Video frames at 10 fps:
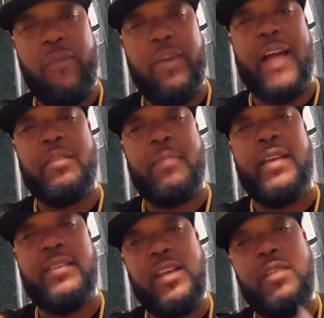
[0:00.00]
We got to
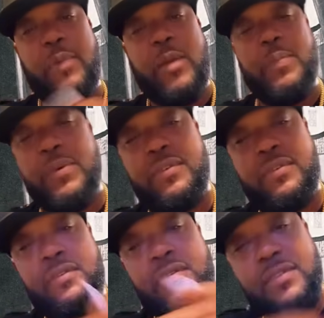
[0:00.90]
make these people
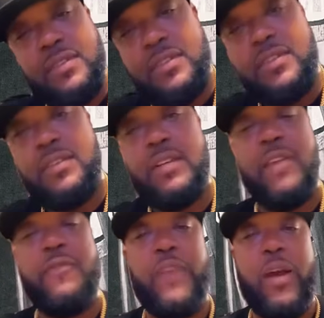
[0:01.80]

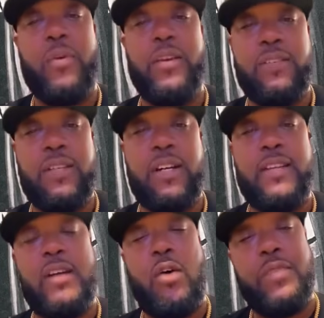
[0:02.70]
inferior to
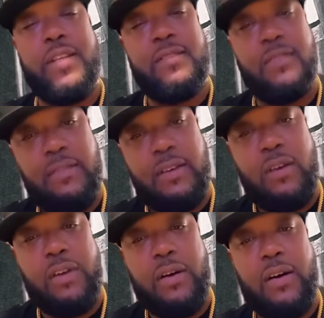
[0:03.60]
us on
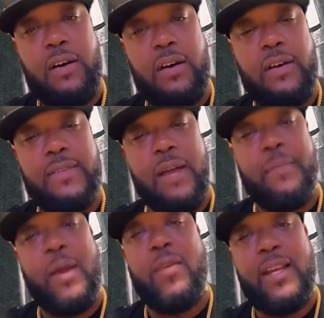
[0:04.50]
to
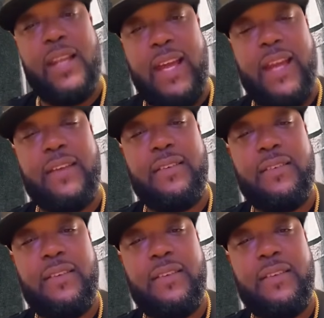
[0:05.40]
American land.